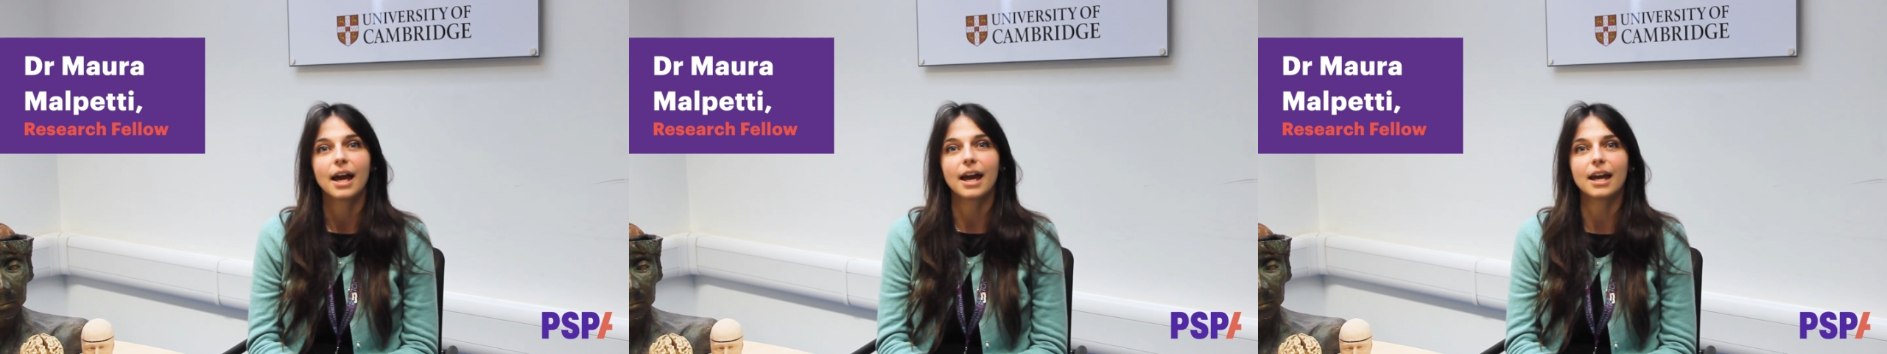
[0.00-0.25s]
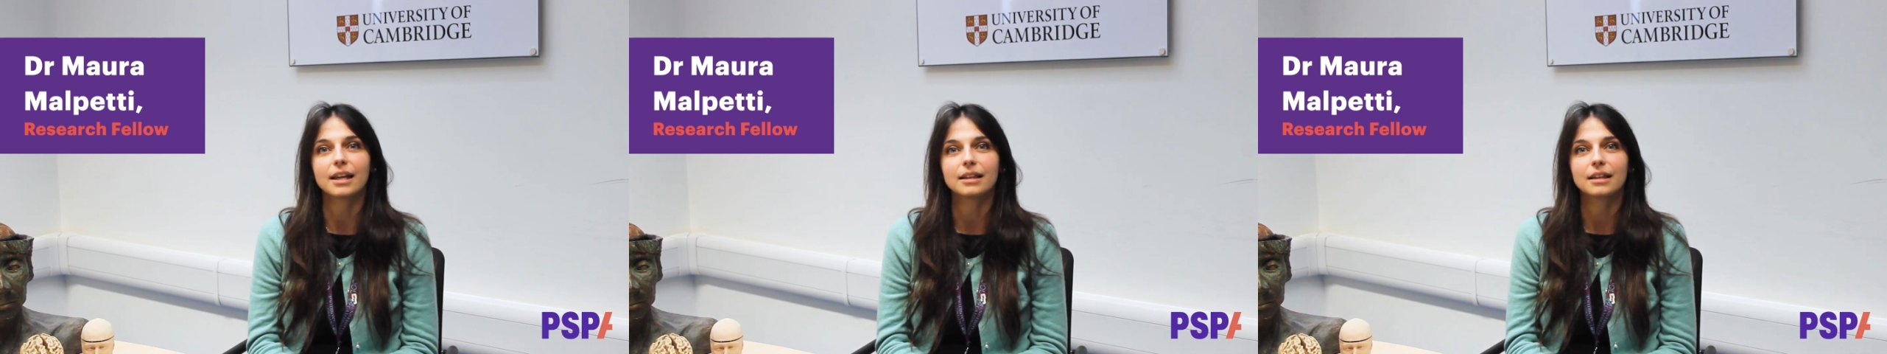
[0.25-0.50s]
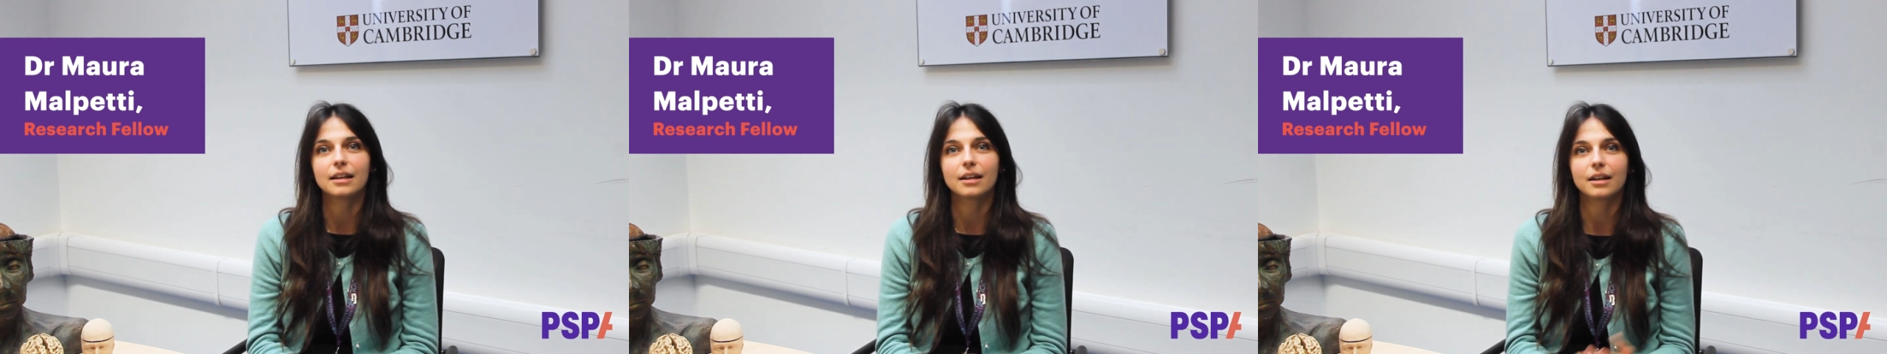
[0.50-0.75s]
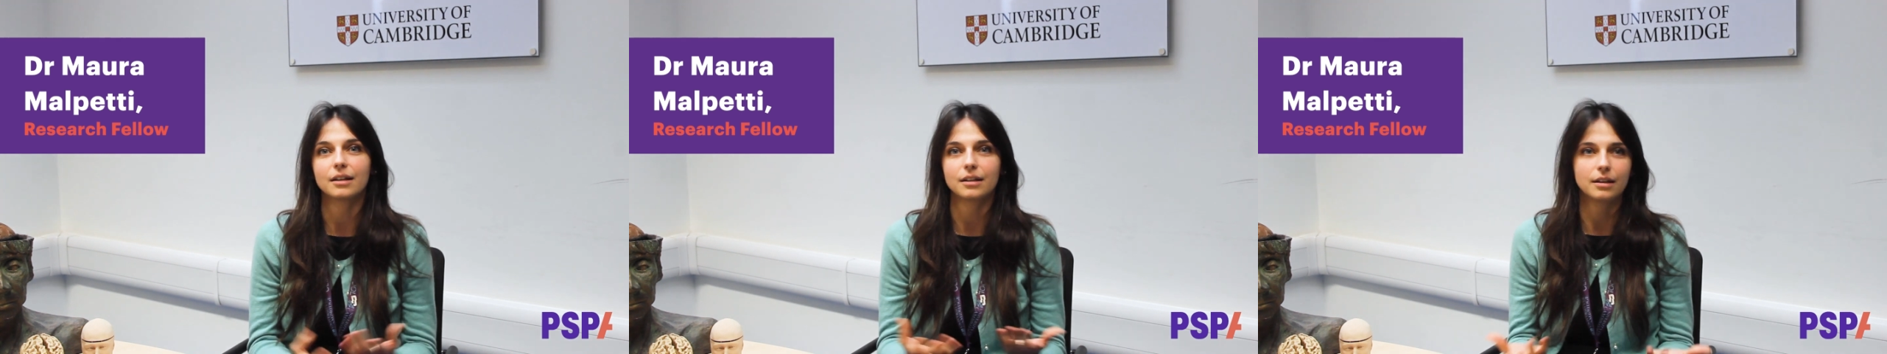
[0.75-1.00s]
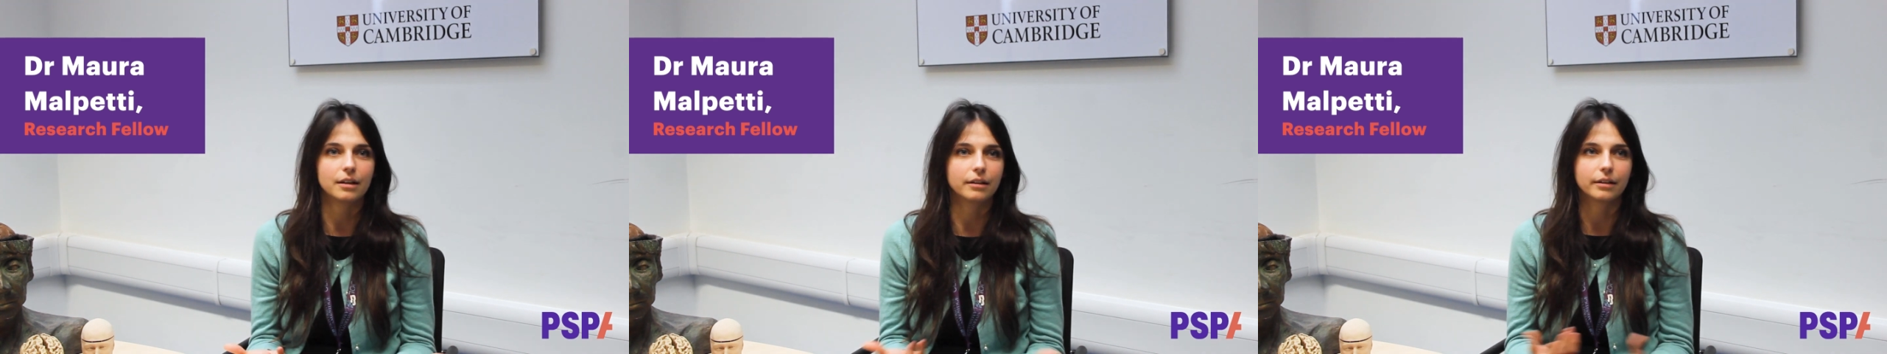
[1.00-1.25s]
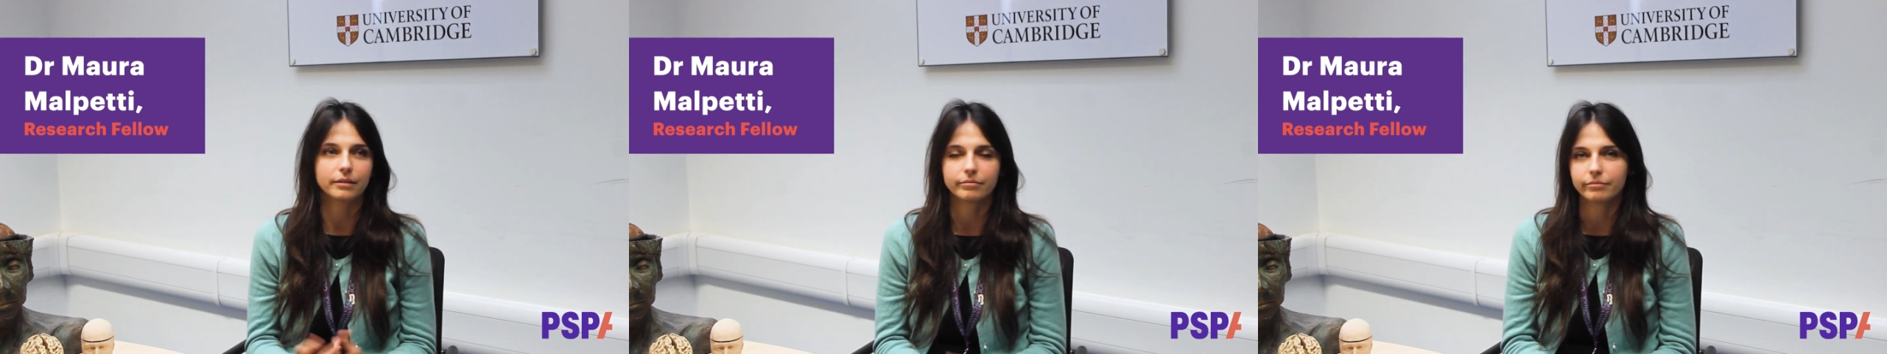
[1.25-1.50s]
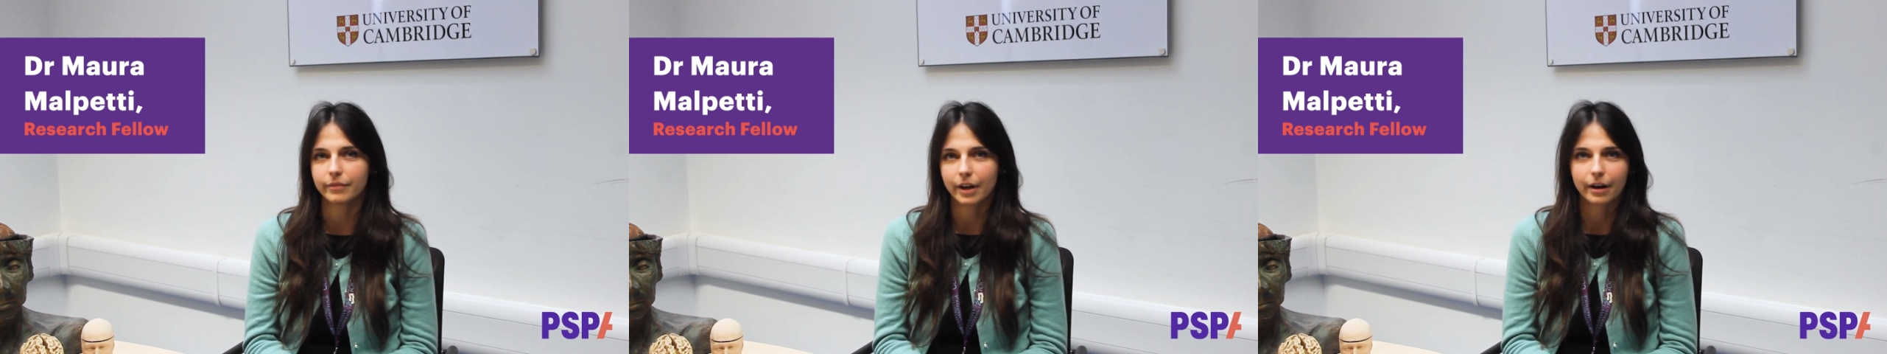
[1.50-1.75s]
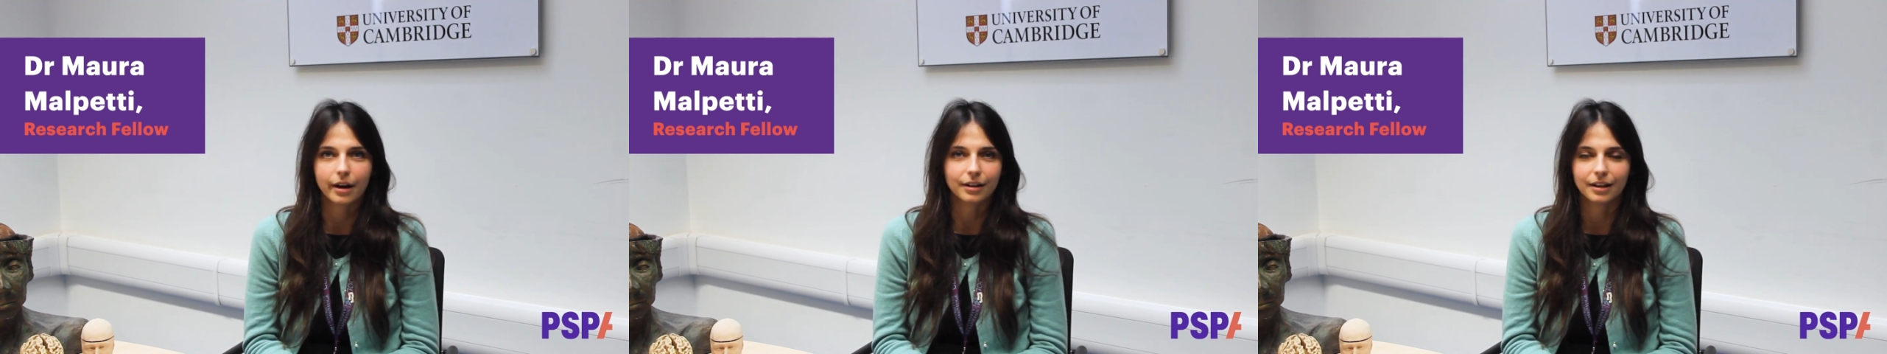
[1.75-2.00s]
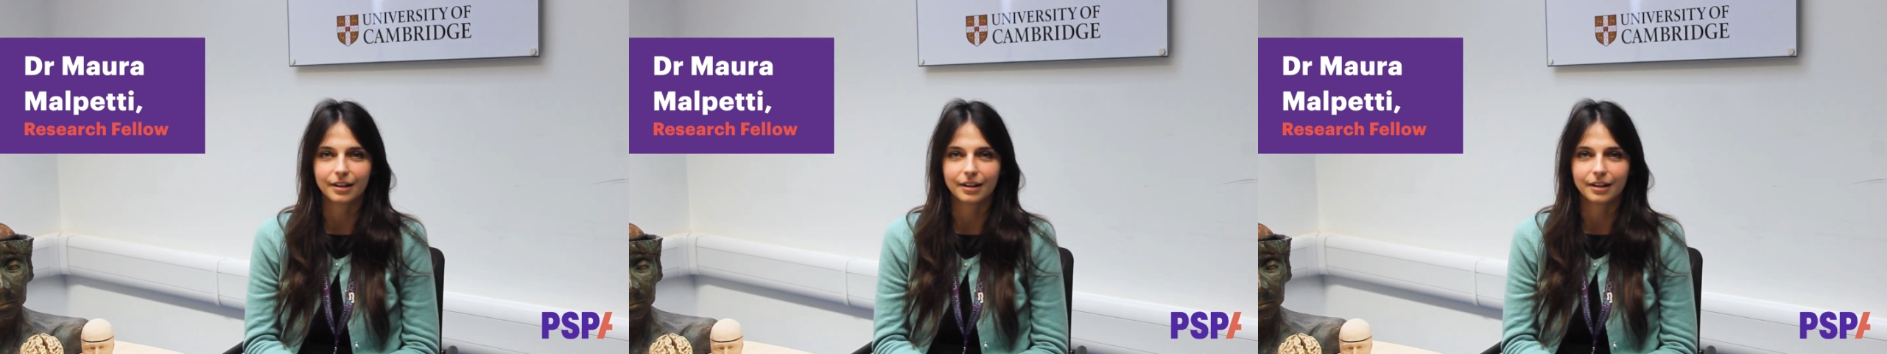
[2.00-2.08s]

and here there are